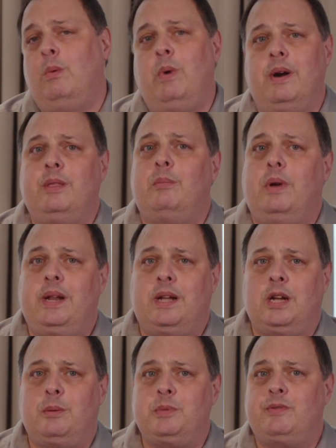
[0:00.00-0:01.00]
where the money
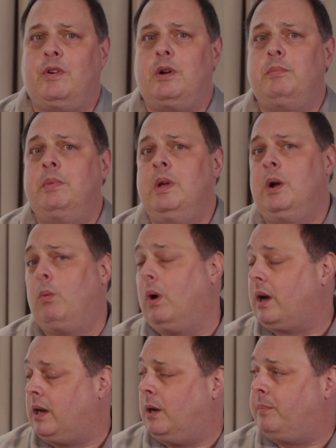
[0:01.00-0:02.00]
comes from,
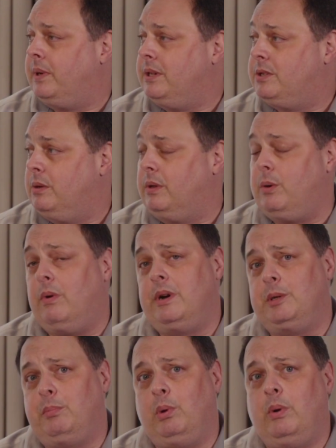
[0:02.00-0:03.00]
what companies do they
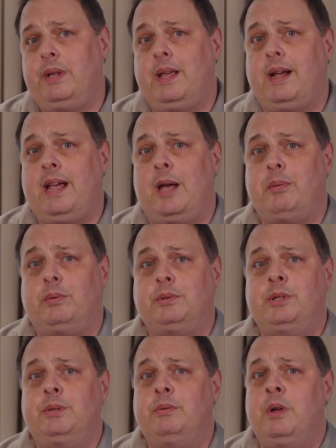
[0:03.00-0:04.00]
want to deploy that capital
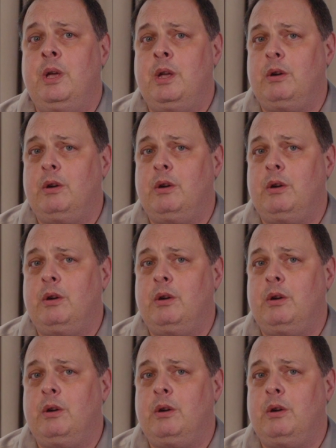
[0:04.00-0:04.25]
to,